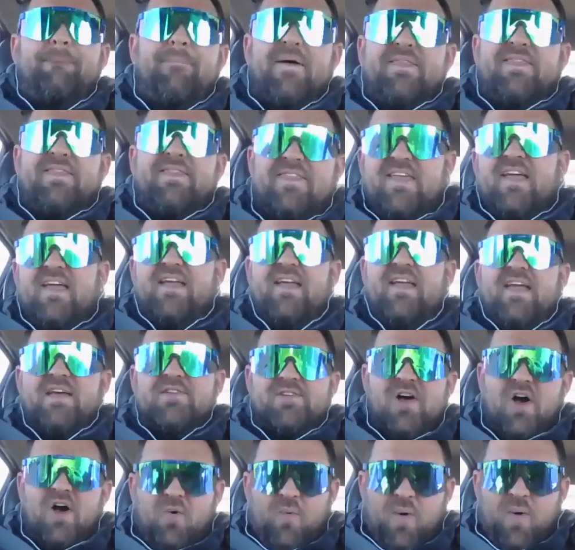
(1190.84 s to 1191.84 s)
But the thing
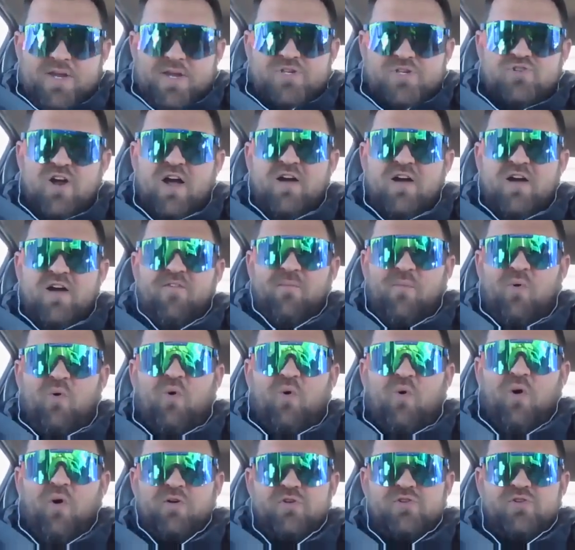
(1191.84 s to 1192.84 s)
is, always strive for
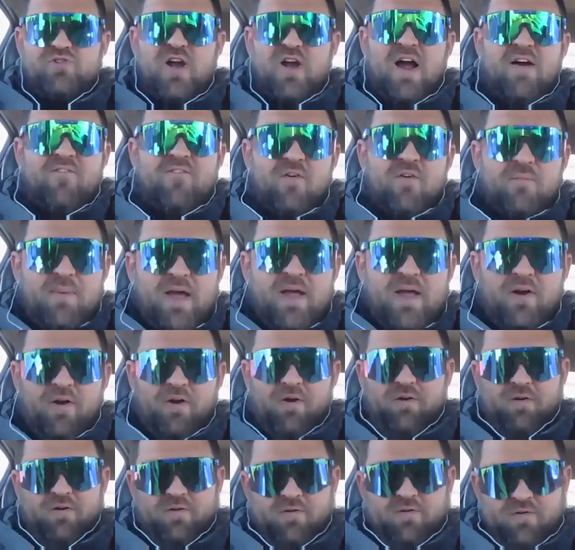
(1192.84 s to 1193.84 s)
more, strive for
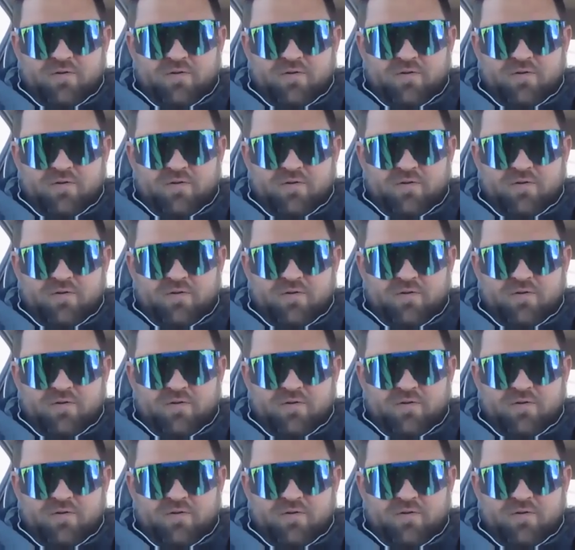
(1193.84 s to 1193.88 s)
better.